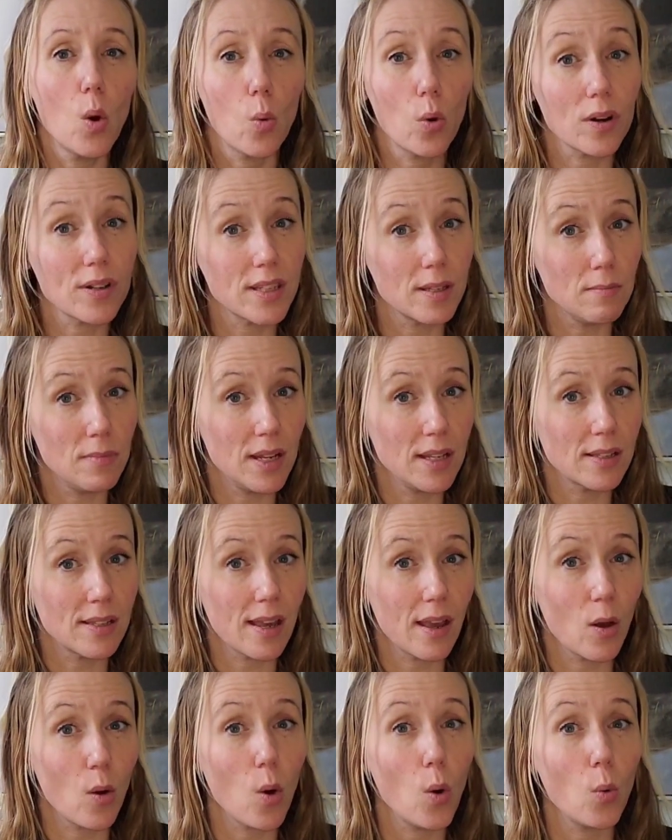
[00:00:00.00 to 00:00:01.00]
works
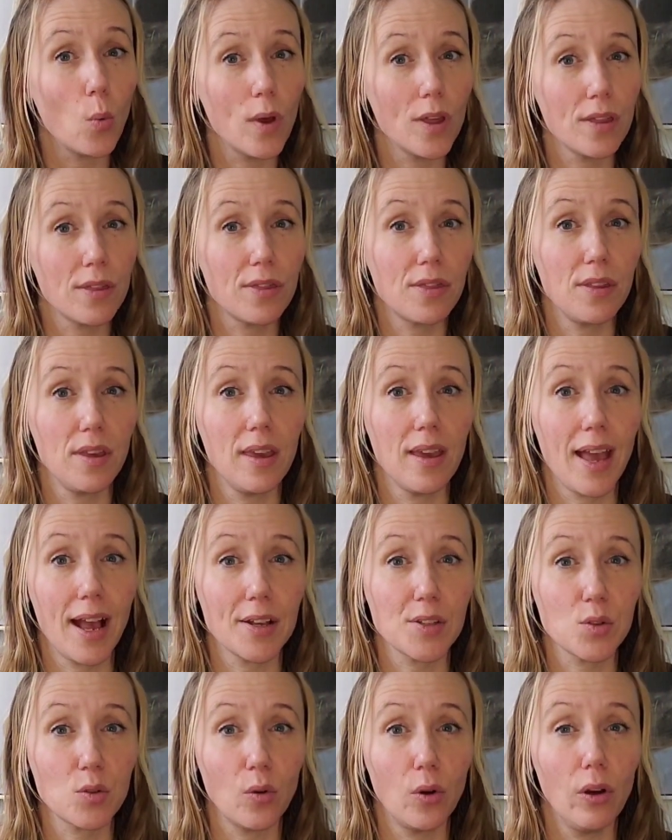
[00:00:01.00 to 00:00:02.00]
amazing with the
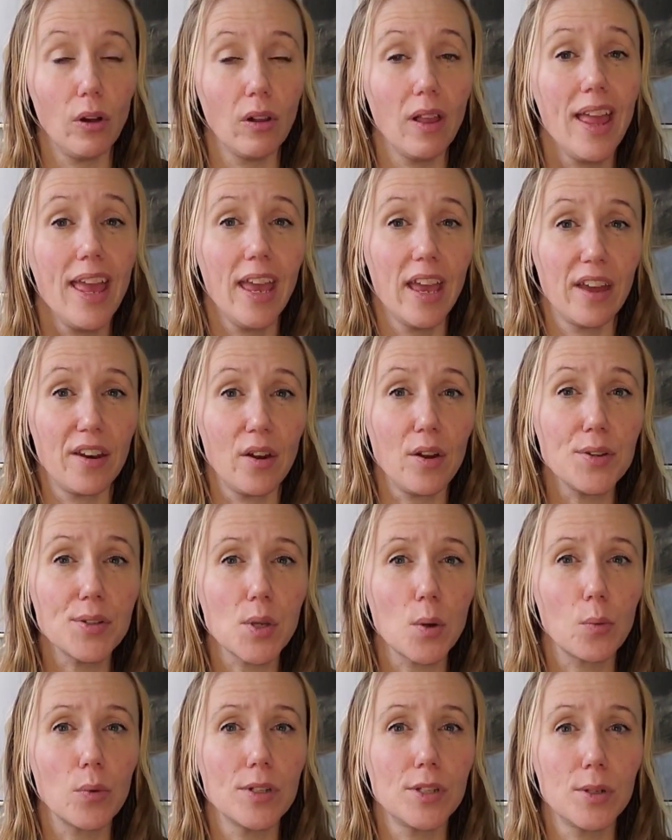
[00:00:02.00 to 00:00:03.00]
castor oil, and
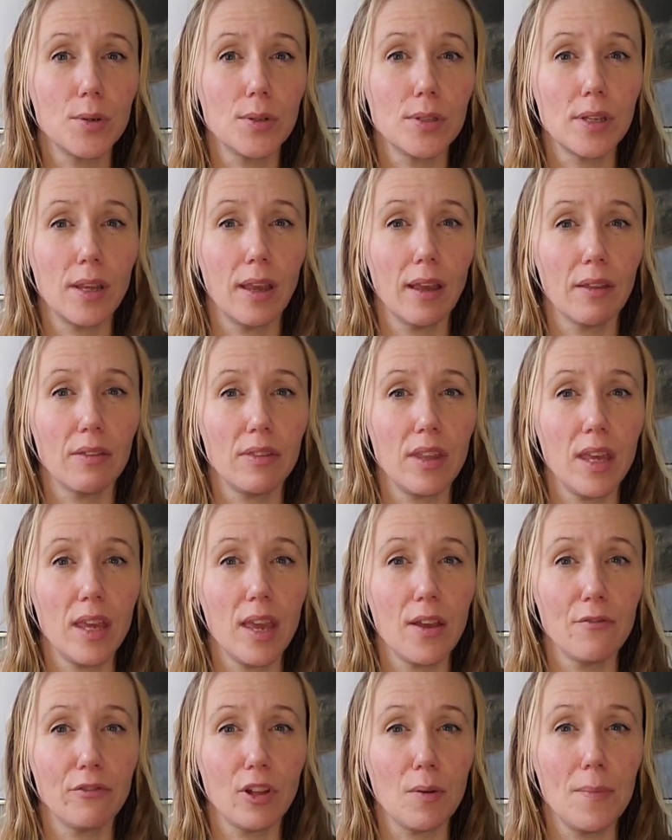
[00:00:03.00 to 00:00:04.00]
also reducing the
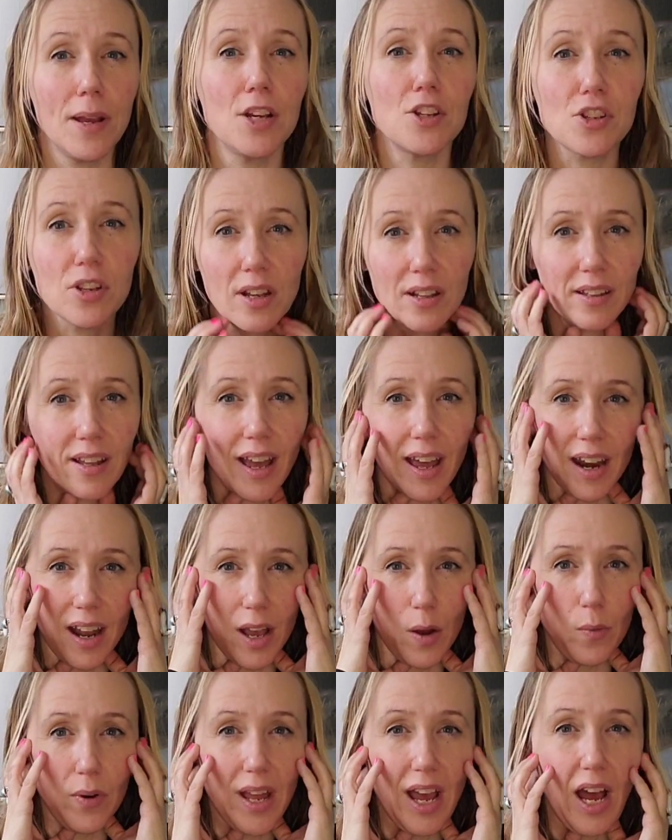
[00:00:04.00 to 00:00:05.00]
inflammation that I
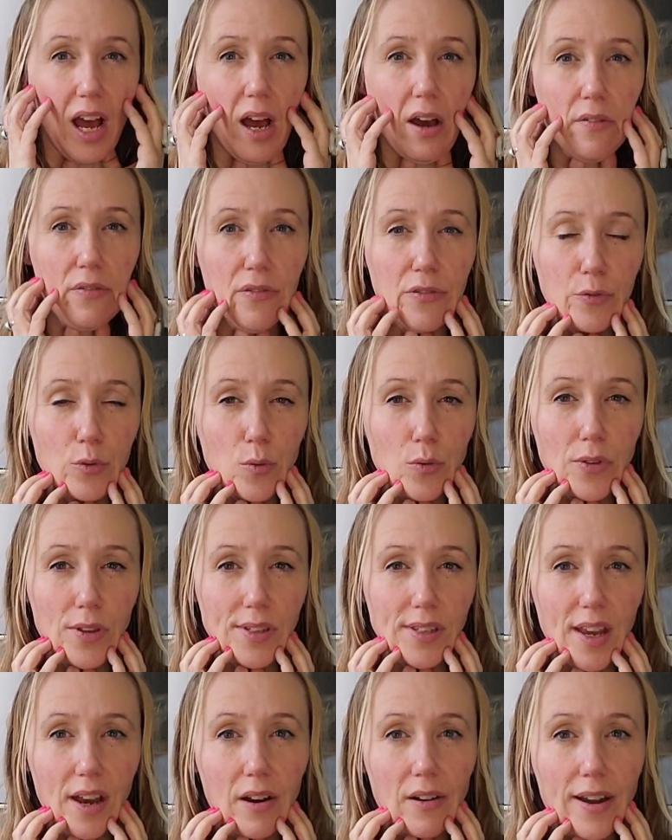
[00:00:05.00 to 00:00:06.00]
would have through
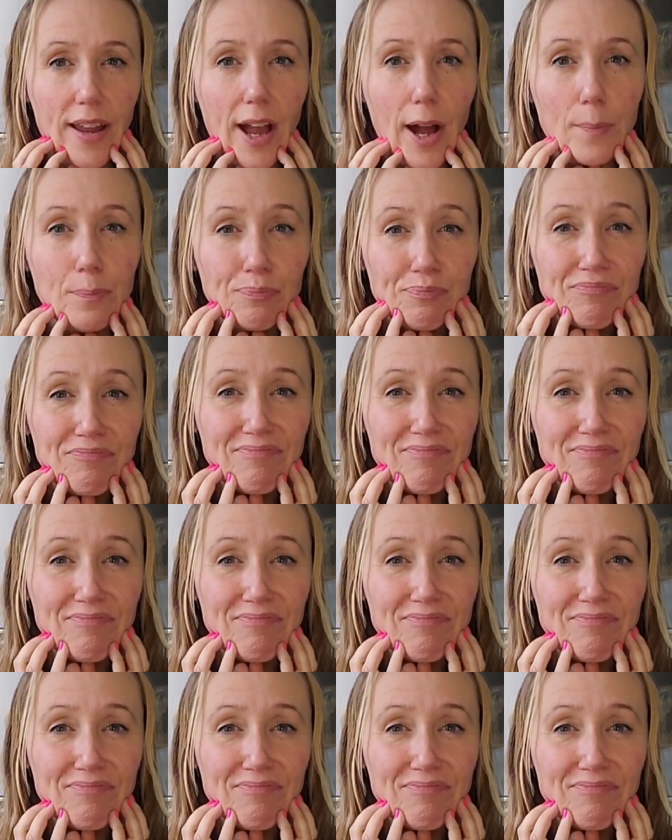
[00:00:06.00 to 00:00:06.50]
this area.